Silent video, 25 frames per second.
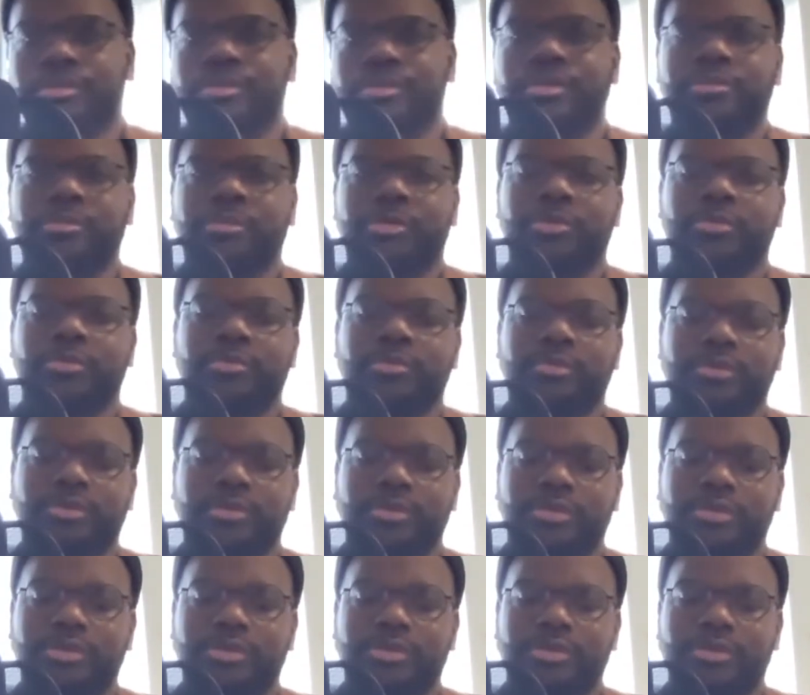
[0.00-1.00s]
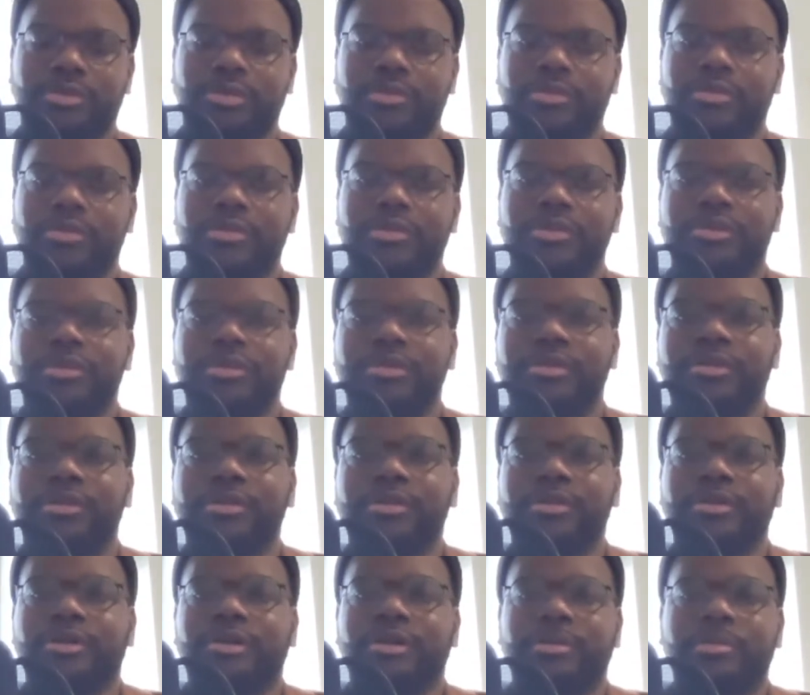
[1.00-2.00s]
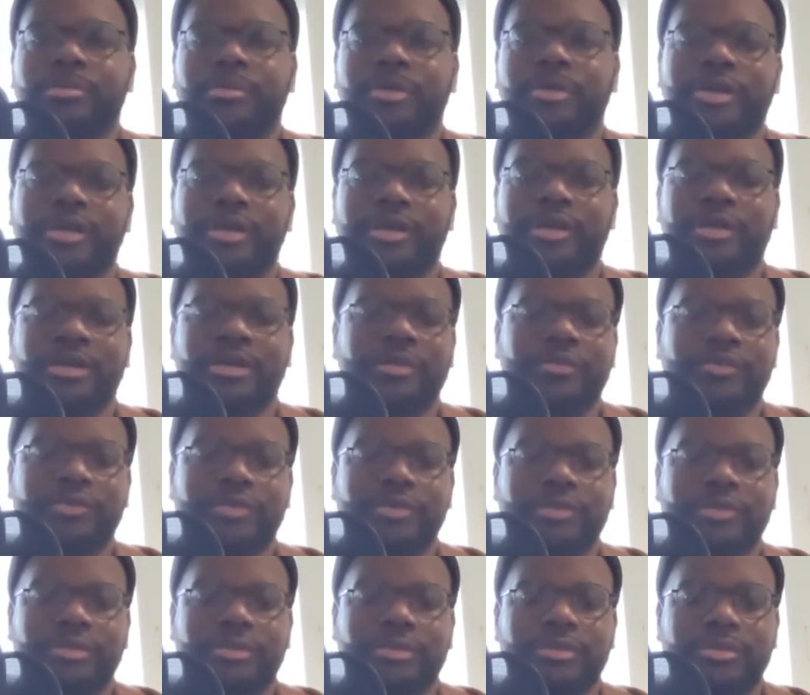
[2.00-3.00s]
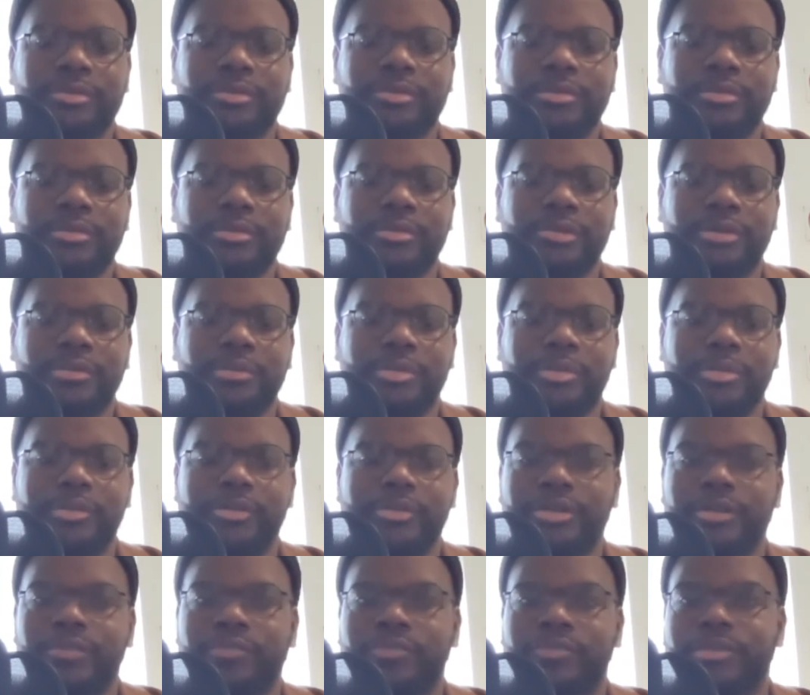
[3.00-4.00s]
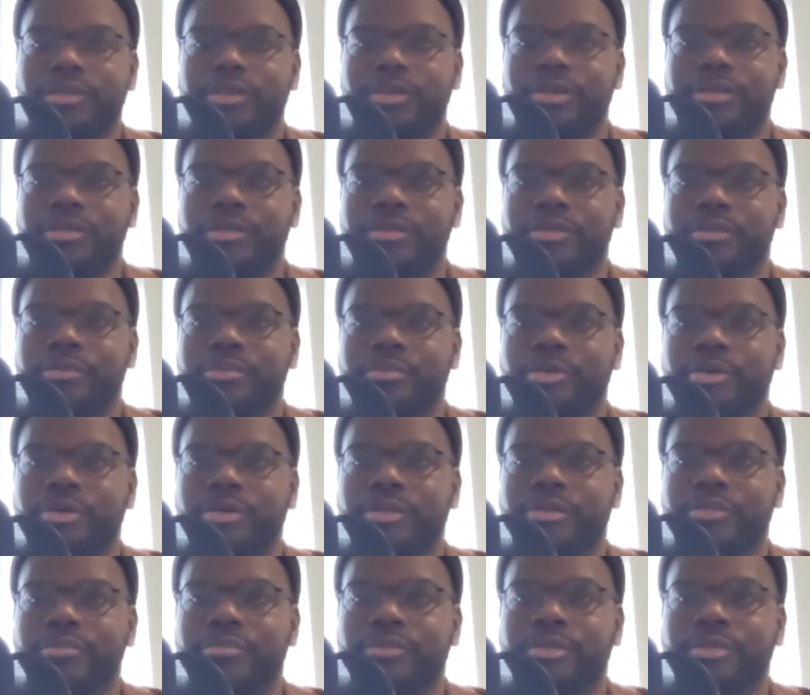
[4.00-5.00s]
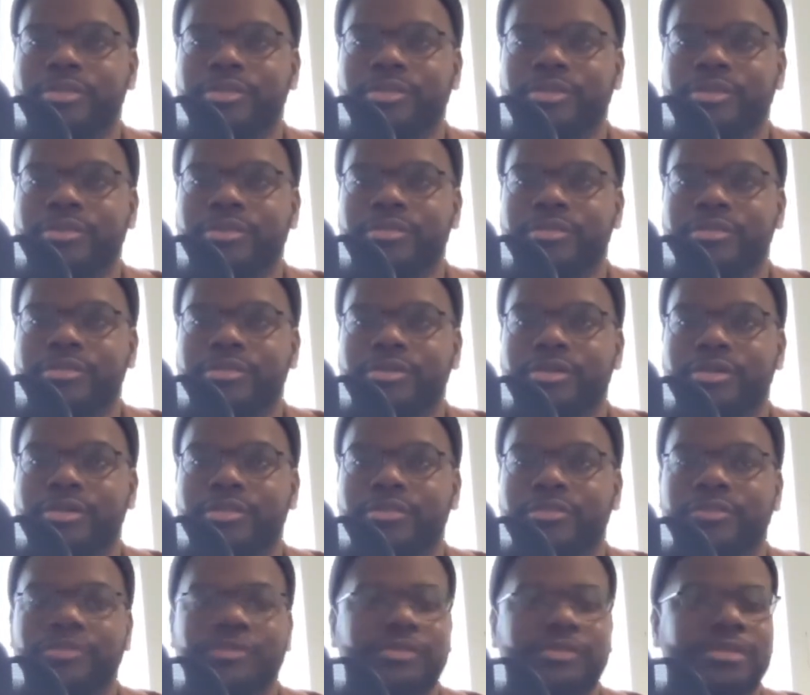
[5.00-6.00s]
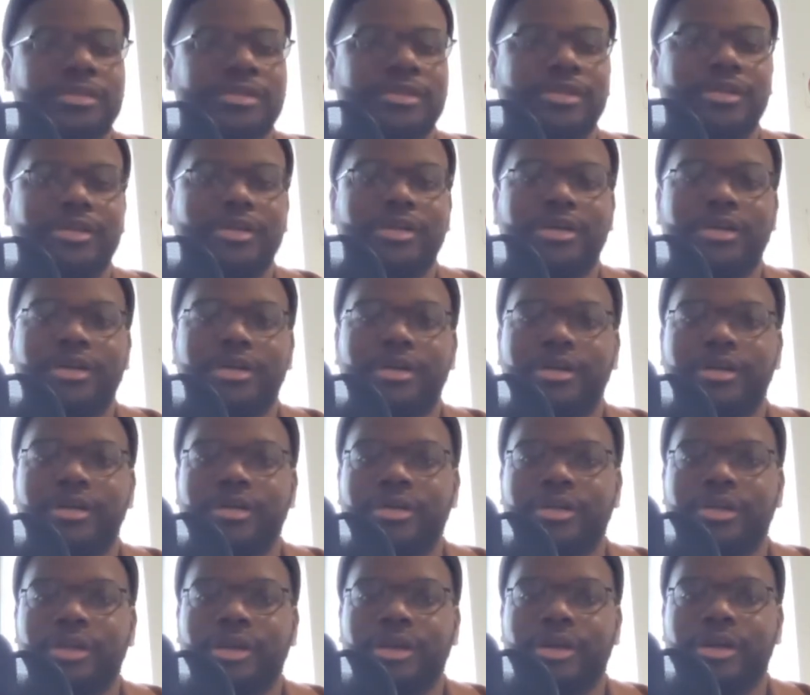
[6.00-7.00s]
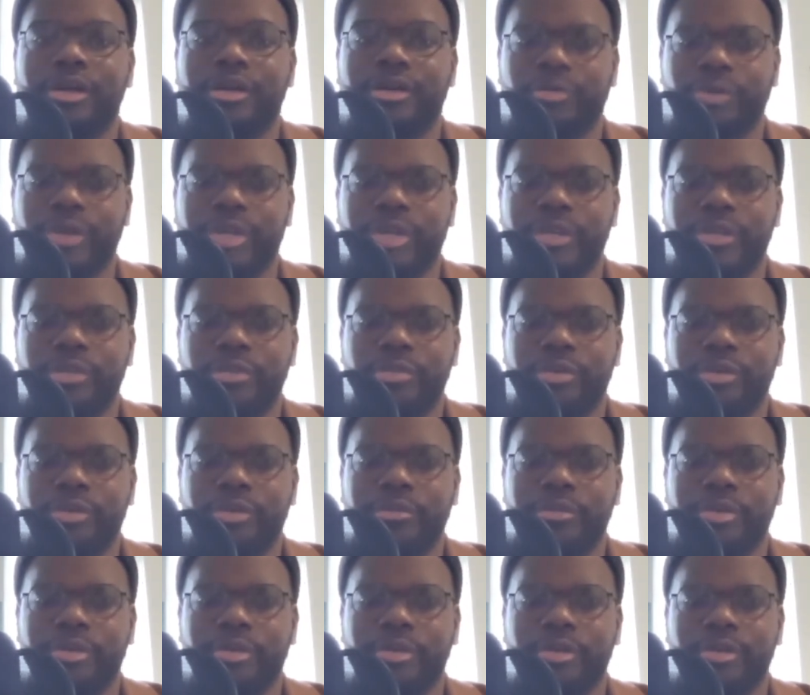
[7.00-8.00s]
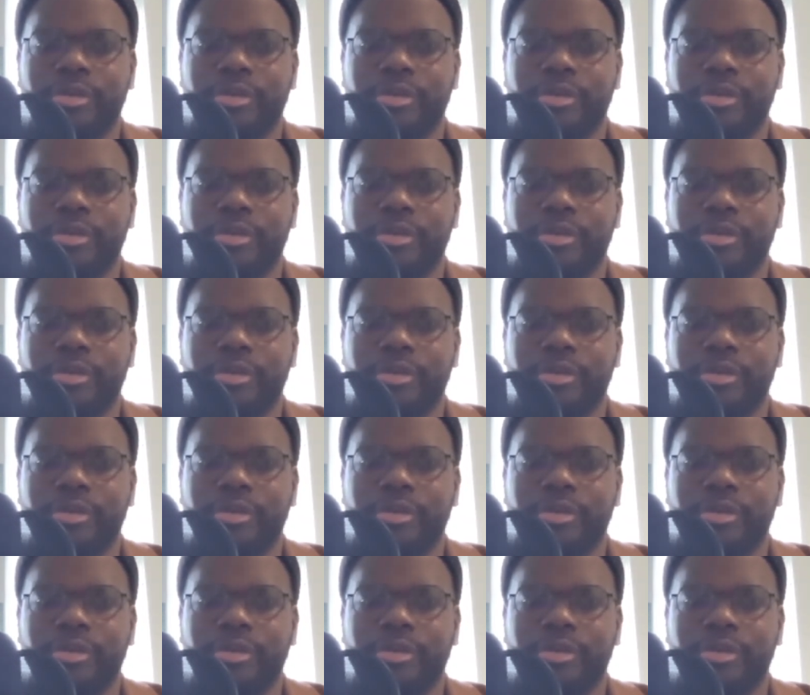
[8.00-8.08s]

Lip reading: Give me one. I might have to. I'm gonna just have to edit this part because my sound is off. And wait, can you hear me?